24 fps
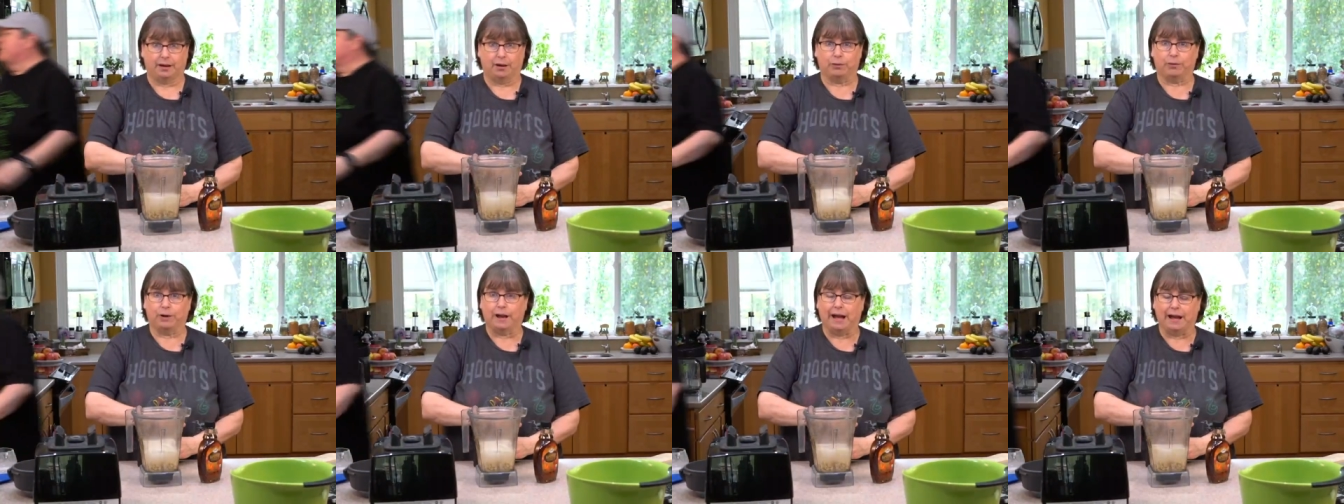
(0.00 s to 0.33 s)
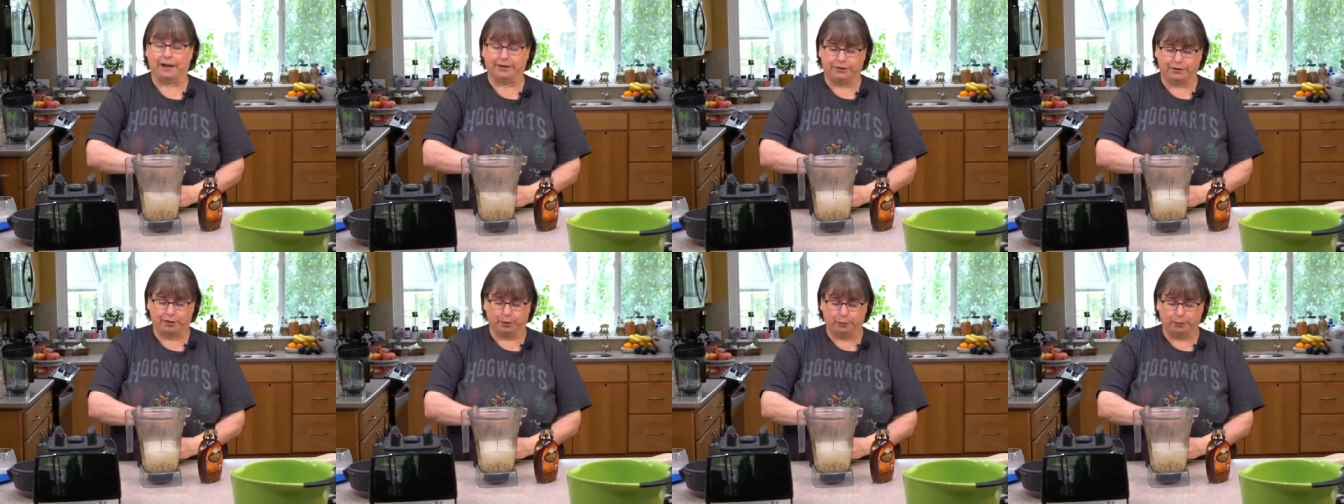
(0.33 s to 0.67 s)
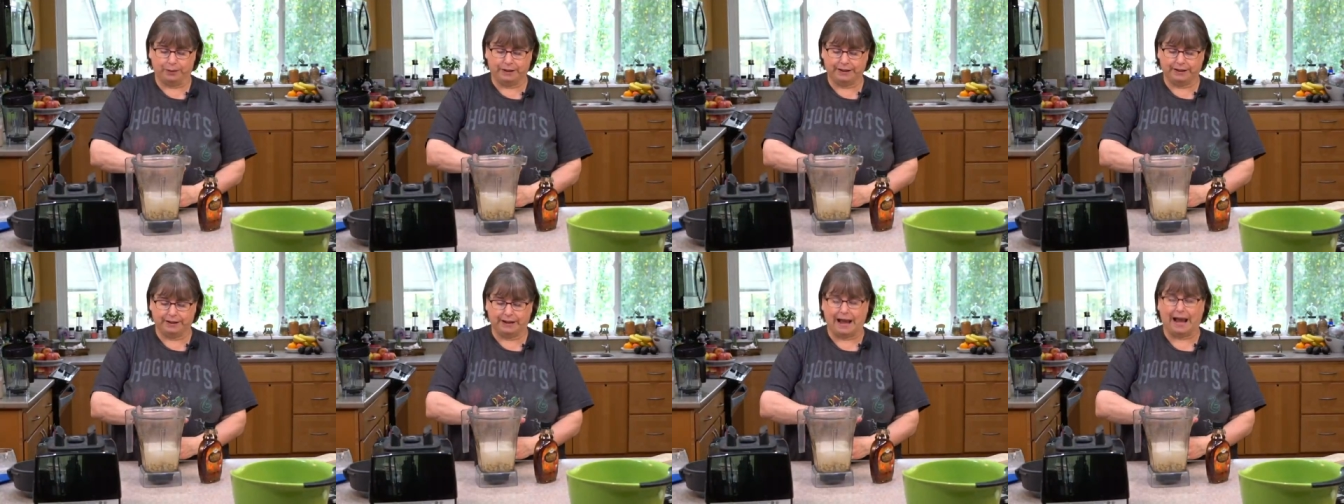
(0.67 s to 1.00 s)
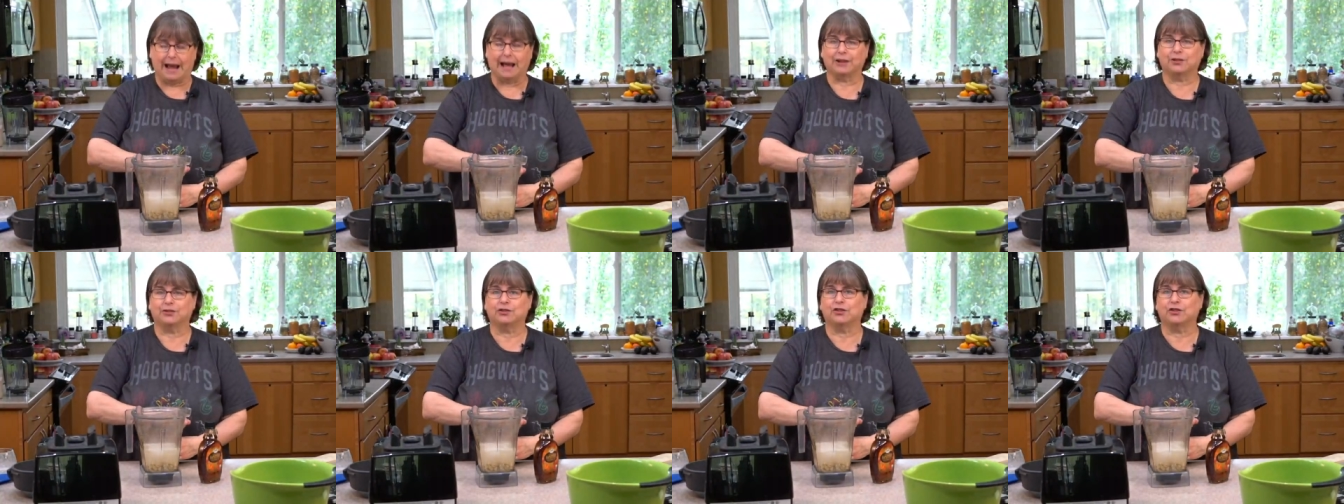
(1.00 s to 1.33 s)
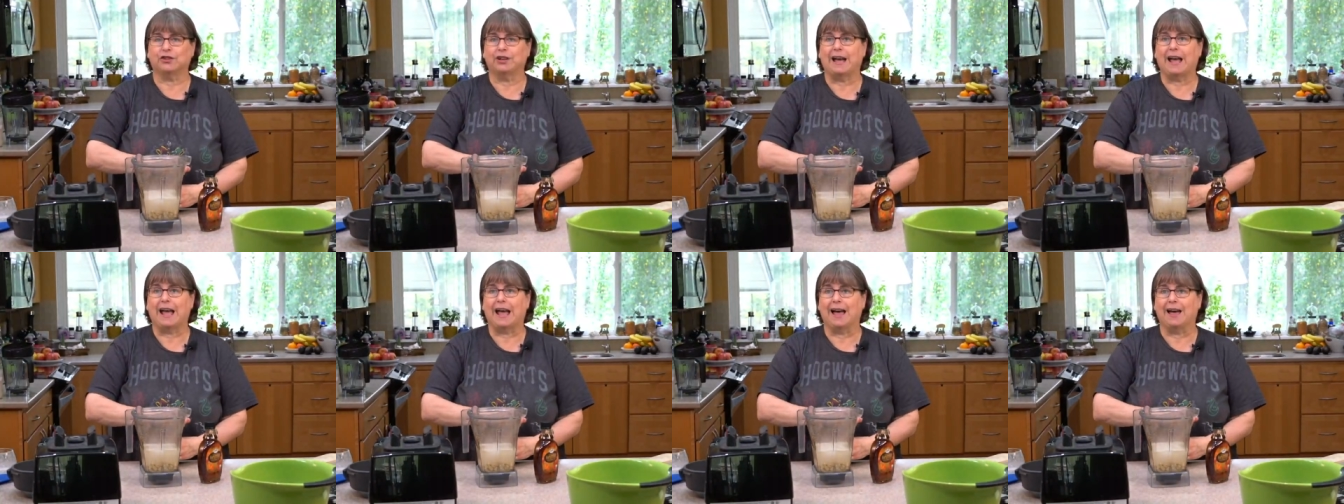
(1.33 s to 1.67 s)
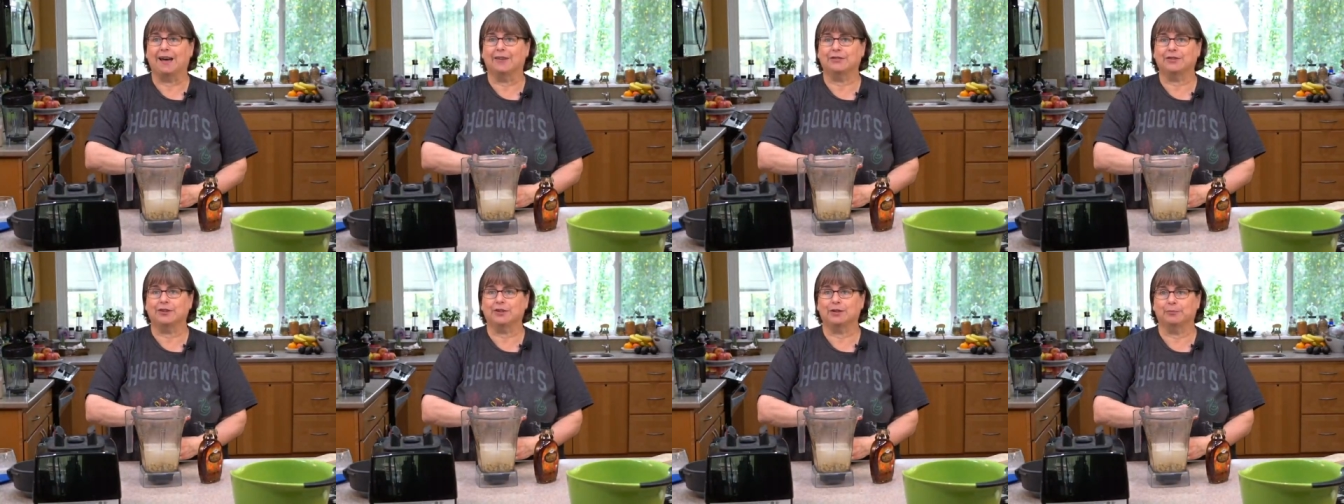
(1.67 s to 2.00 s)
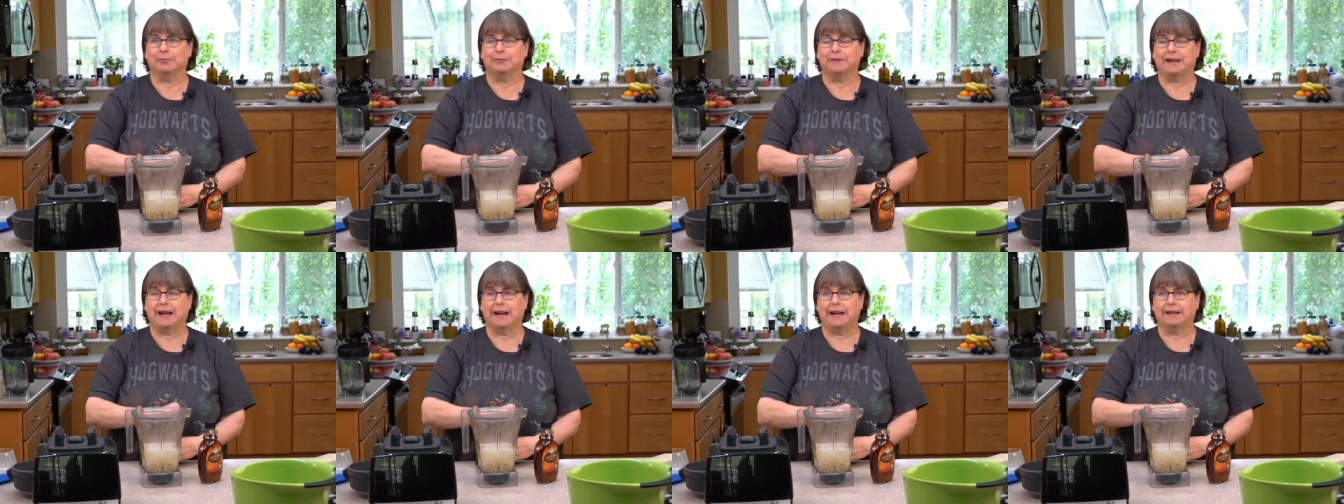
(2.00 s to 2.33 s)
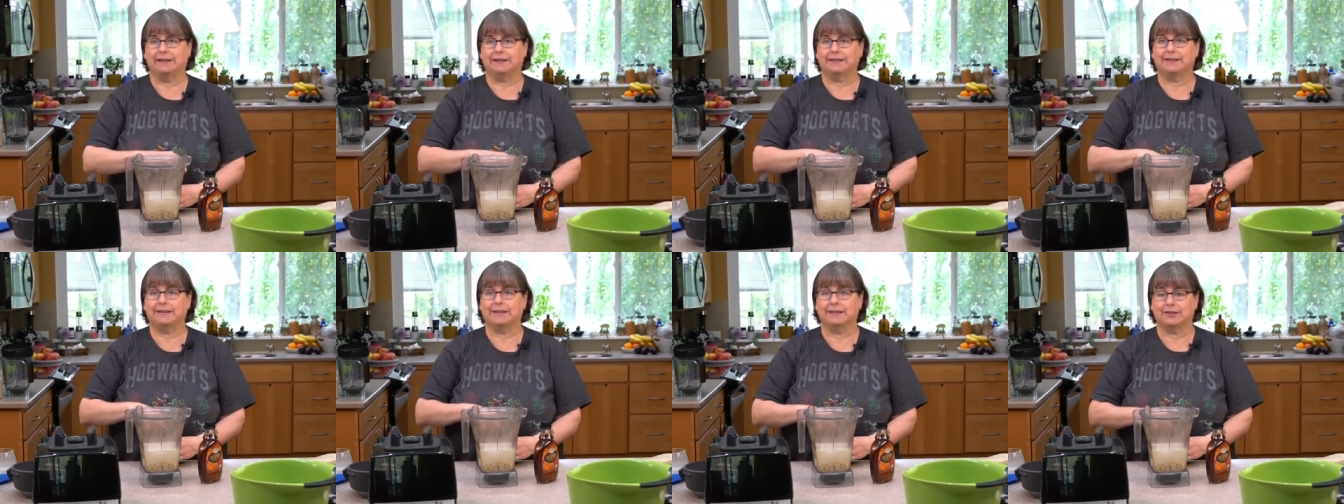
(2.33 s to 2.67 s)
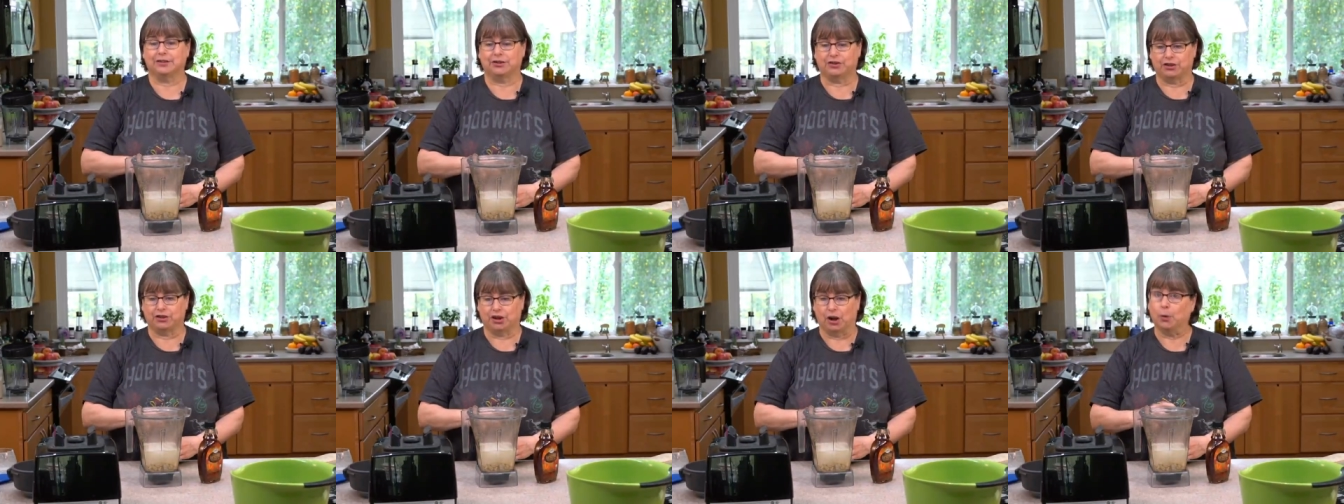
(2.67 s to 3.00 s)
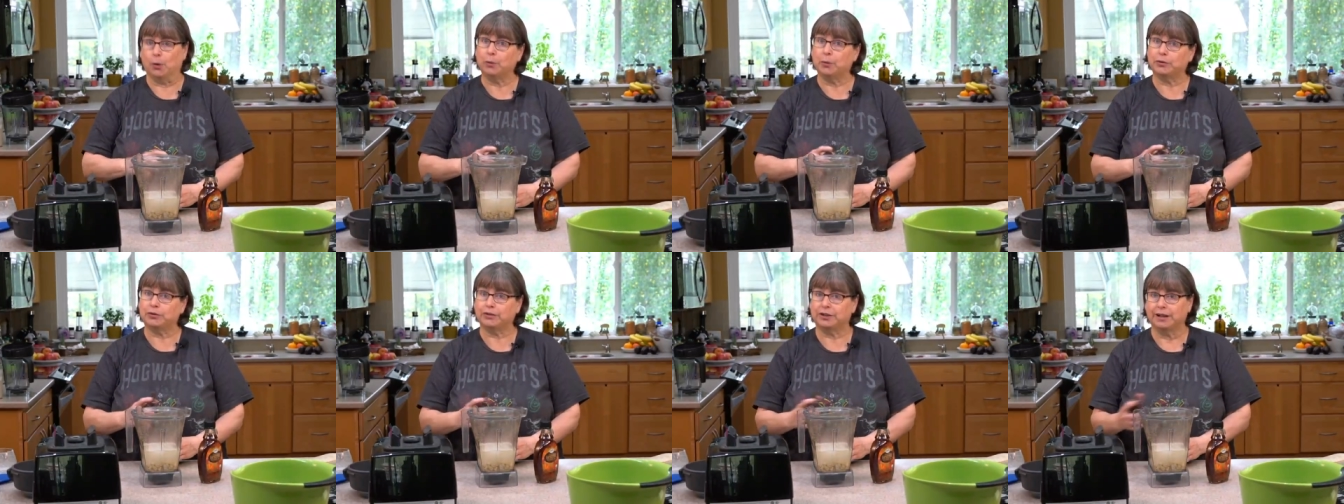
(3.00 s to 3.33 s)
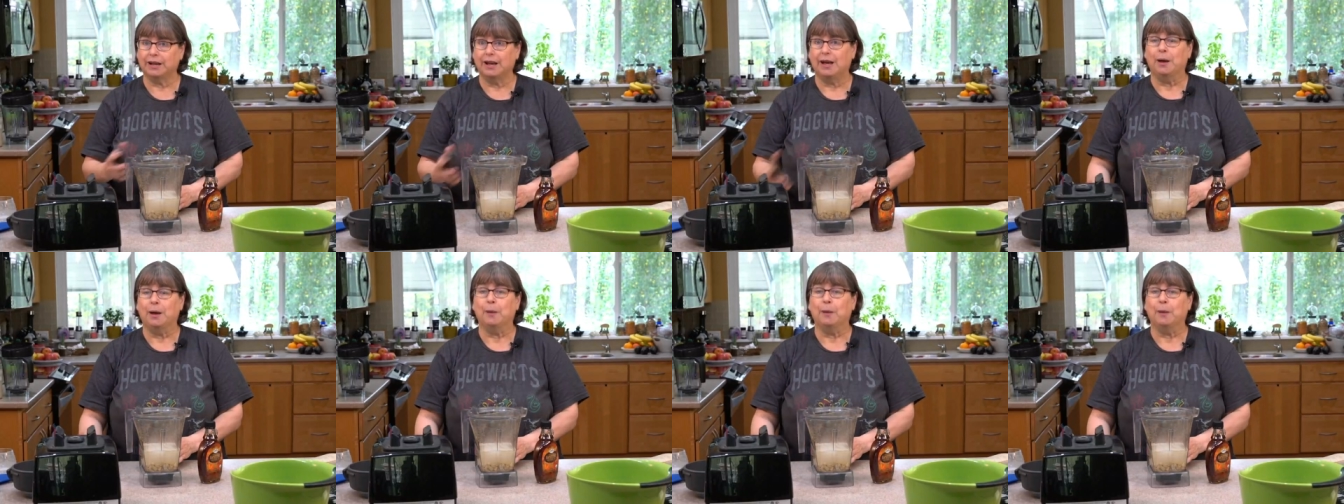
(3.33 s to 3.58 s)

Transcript: Okay, so we could actually have some dates soaked.